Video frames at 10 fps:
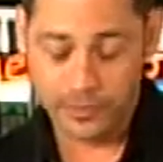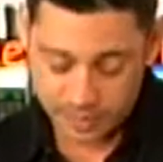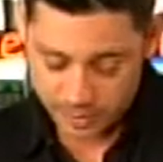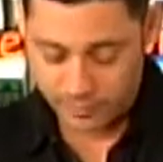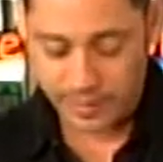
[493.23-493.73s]
you
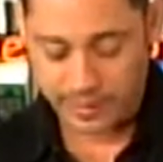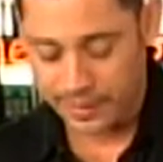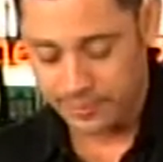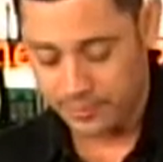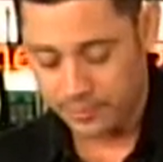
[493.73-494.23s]
can drain
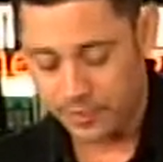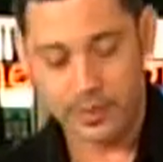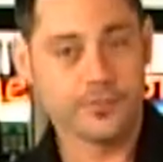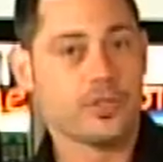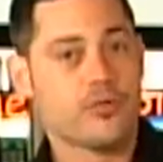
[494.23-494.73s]
that too. You don't
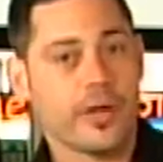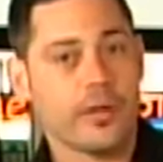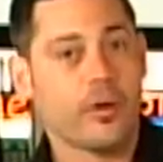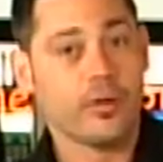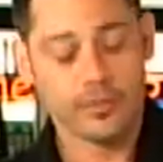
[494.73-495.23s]
have to
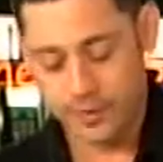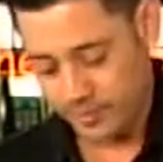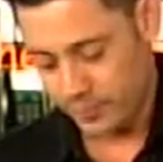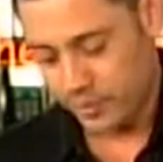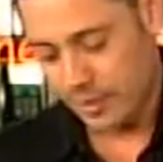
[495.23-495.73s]
drain all of
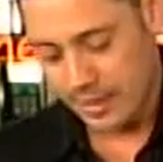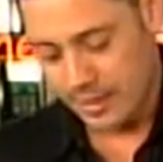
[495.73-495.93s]
it, but